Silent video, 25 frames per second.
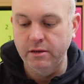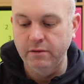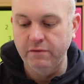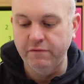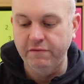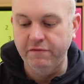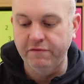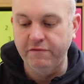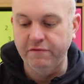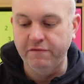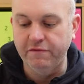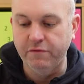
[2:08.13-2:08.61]

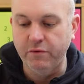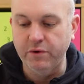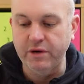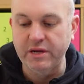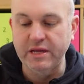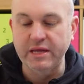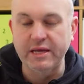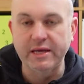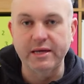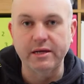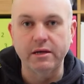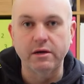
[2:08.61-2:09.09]

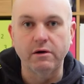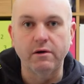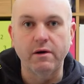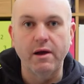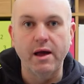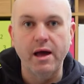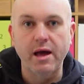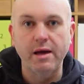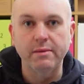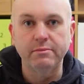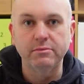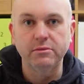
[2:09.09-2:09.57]
forty-eight
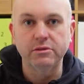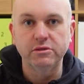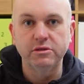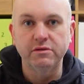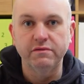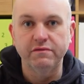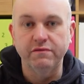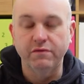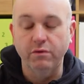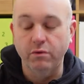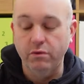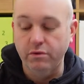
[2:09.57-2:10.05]
grams
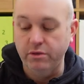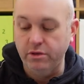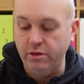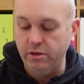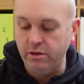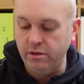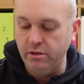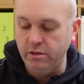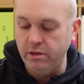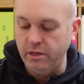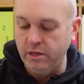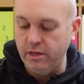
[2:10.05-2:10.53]
for the